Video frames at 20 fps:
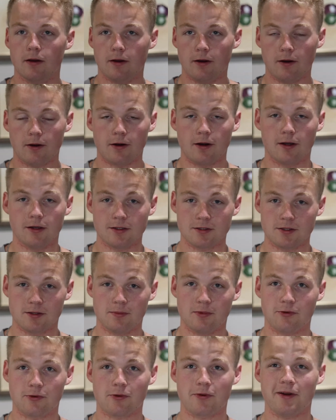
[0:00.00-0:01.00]
Alright, so
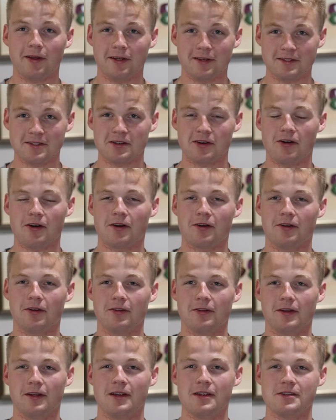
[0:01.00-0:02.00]
before we get started
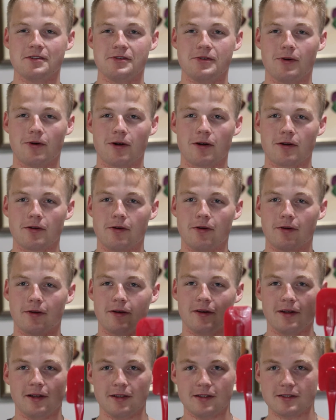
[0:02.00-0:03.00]
on this, you are going to
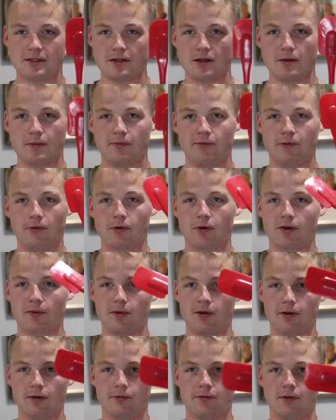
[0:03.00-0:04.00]
need some form
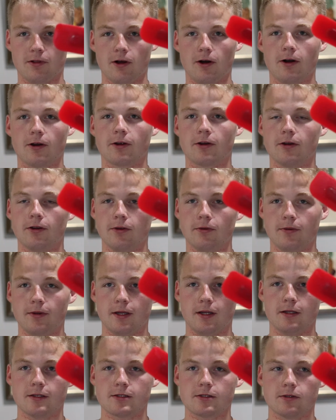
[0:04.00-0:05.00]
of longer
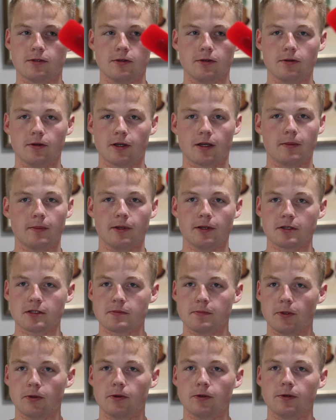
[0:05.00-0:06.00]
utensil. It could be a
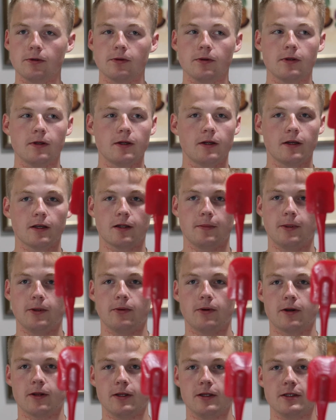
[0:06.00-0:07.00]
spoon, it could be
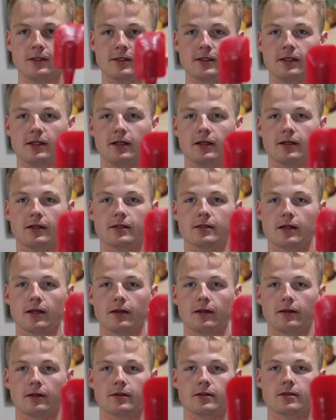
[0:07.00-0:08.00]
one of these things. I
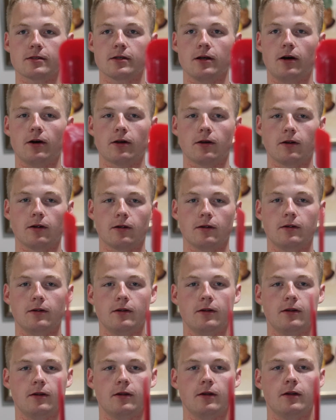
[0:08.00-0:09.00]
think this is called a,
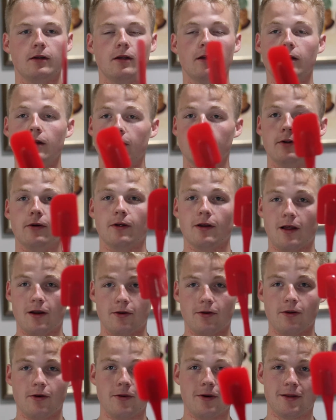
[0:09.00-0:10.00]
you know what, I
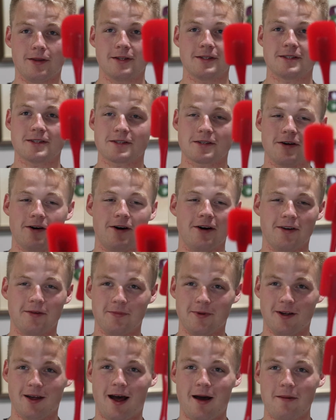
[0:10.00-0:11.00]
don't know what this is called, but